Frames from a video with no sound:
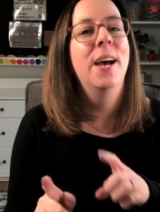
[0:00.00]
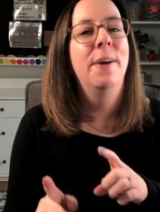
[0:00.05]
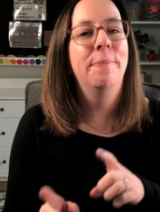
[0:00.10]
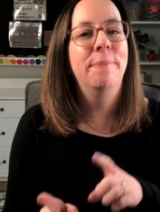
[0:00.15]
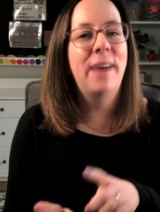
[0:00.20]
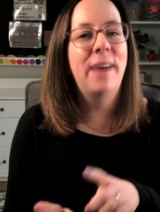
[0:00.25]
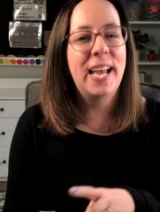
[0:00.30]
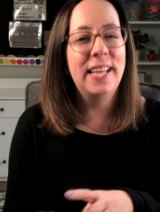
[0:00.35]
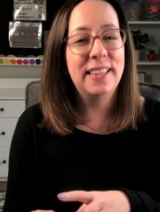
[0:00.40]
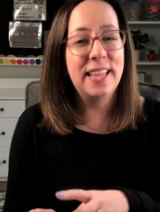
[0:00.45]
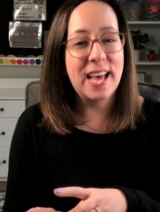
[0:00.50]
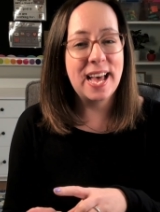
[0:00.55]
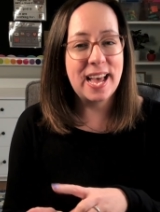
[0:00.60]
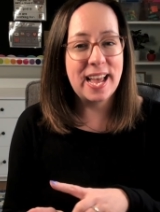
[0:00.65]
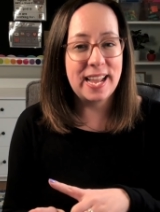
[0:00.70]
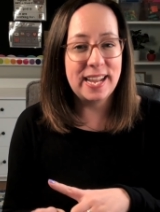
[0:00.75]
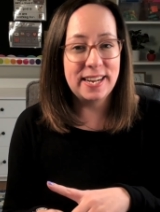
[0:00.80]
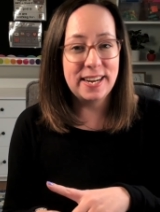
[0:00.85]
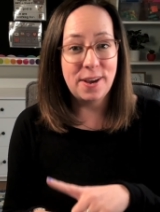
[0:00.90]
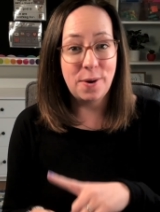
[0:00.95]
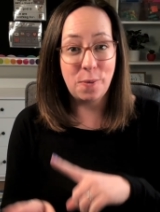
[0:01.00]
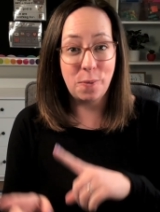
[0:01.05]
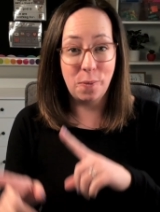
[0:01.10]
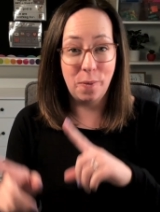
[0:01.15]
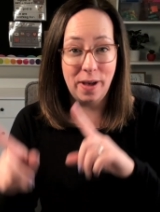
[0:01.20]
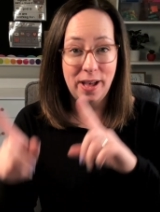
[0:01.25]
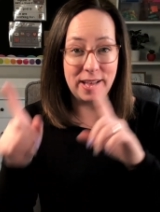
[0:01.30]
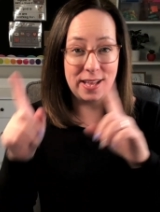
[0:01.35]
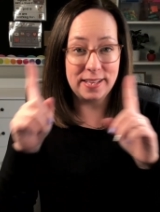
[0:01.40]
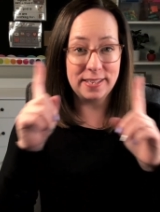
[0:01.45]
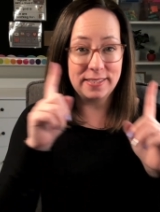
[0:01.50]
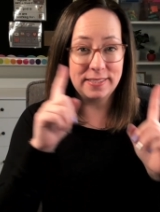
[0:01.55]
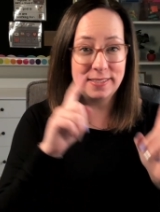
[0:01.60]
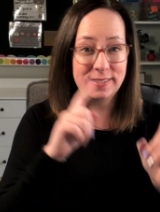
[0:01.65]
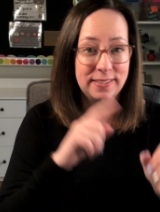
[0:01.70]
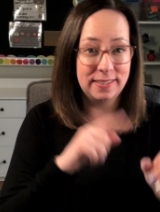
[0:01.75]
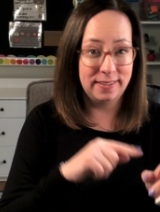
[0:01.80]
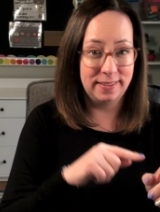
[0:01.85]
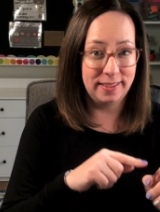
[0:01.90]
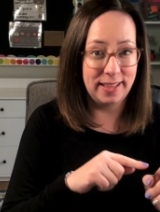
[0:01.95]
my line
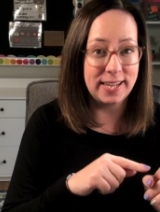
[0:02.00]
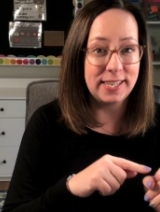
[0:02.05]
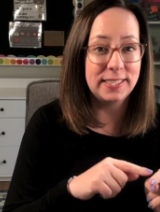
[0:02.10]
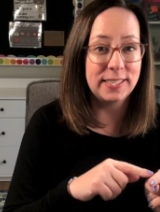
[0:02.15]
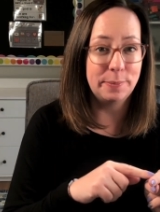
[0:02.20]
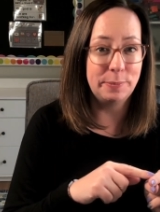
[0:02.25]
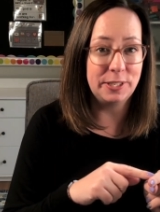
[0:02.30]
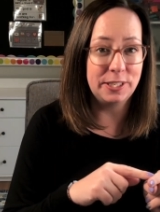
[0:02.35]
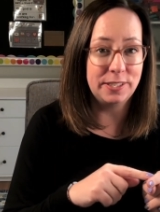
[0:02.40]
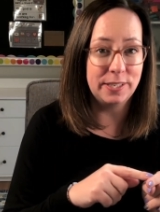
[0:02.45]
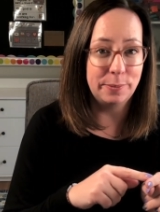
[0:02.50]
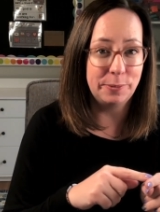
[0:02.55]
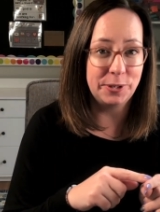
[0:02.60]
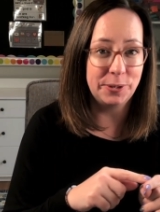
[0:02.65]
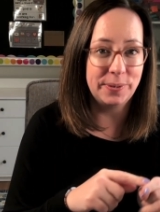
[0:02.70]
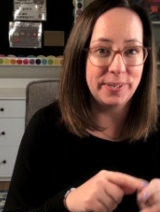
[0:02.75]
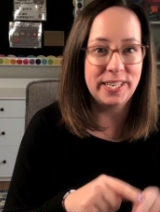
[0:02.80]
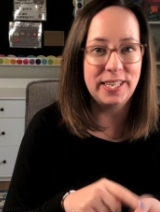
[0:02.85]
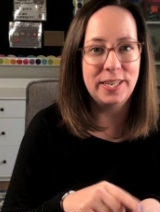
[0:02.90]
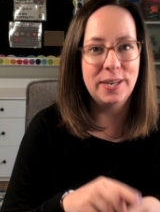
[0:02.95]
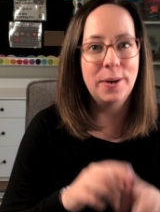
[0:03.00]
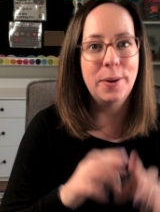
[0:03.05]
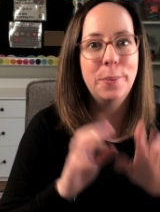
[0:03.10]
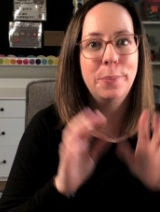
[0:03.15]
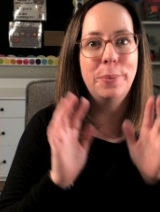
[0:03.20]
was like W W E